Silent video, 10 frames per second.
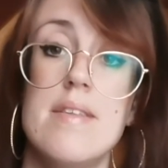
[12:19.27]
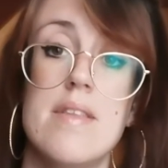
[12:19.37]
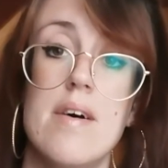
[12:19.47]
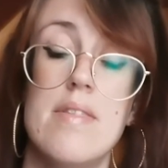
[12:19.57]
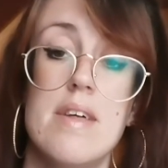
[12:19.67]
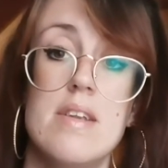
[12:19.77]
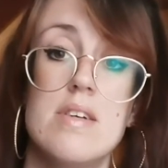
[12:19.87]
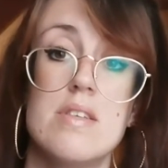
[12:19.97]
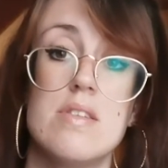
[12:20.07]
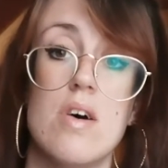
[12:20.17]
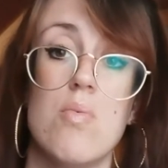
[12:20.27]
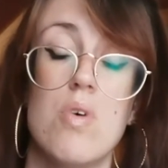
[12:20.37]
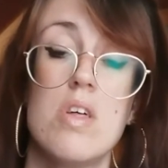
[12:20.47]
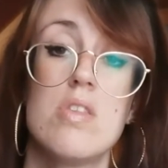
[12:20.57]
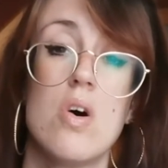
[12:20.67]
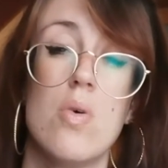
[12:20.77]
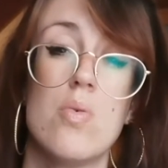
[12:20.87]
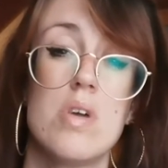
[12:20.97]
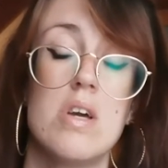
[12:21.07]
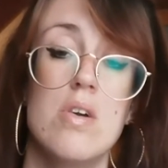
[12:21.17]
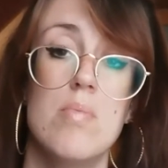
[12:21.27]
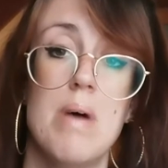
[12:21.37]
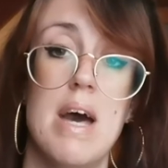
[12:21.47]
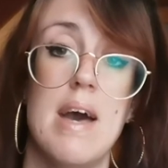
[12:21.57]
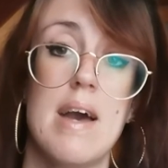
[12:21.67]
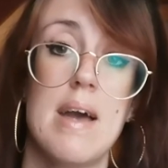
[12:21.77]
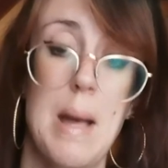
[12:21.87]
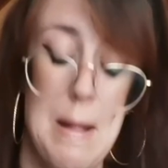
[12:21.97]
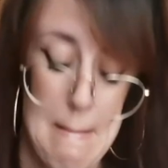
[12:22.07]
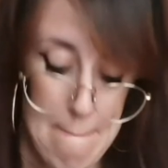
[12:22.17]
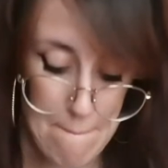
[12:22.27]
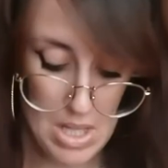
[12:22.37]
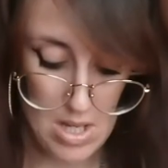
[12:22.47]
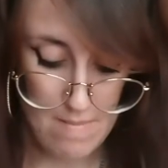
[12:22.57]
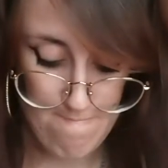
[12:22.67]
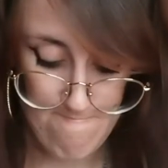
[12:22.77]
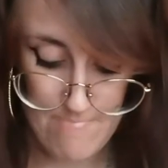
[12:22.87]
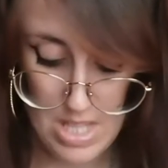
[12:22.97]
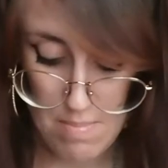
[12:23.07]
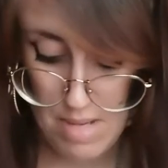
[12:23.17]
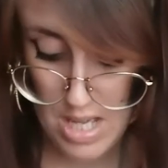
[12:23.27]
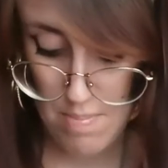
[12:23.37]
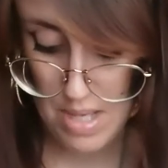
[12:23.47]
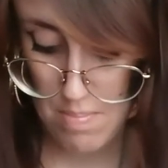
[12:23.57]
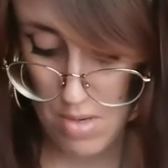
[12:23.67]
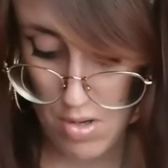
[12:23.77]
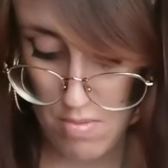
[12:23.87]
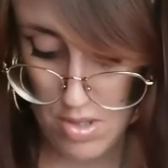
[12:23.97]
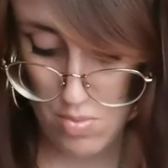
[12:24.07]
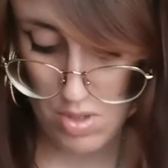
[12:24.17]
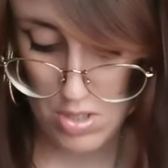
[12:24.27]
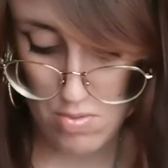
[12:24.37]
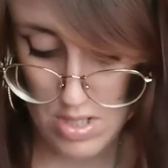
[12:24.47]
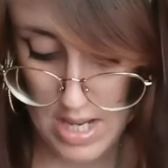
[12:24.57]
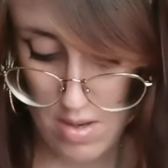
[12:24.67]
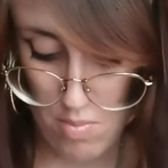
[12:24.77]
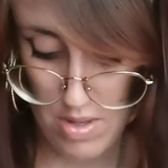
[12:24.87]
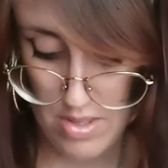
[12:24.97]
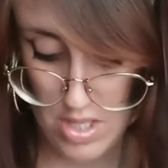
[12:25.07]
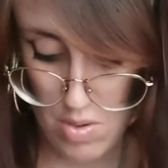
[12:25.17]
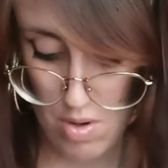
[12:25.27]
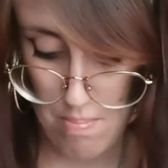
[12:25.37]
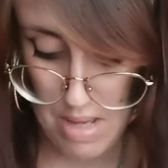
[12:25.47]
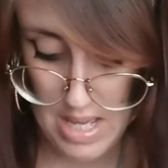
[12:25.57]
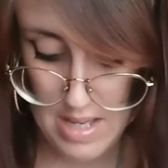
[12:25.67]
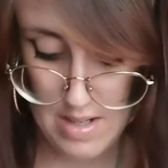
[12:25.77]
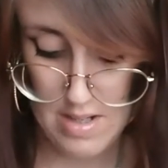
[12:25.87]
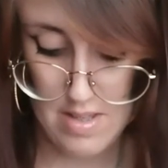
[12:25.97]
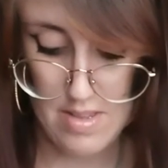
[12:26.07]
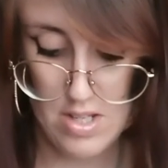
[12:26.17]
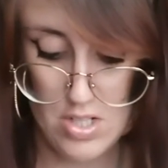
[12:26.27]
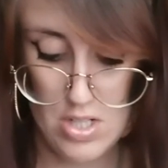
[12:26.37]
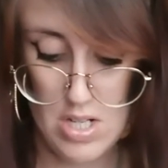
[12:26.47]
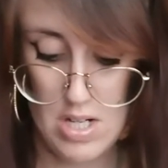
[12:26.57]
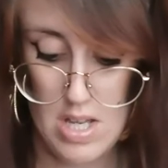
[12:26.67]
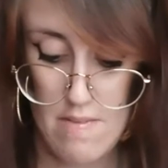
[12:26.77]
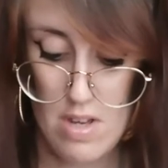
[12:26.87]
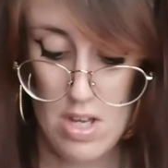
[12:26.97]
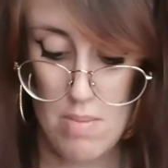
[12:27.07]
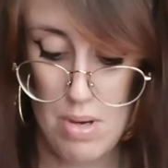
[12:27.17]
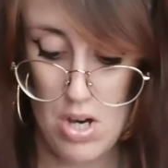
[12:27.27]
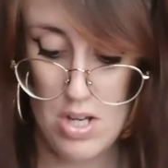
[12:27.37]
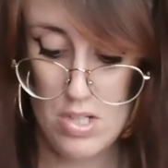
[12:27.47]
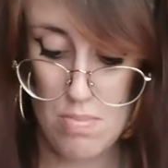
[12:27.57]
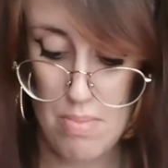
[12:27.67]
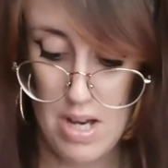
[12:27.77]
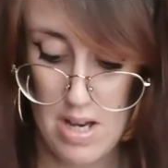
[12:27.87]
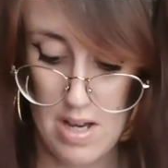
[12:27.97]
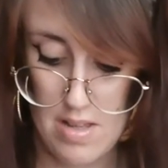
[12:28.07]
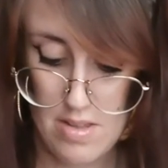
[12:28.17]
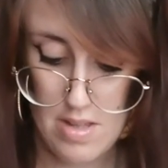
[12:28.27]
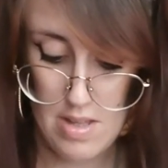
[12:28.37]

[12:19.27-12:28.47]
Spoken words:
So think to yourself, what is holding you back? There may be moments when you doubt whether you are making a decision and leaving behind your past,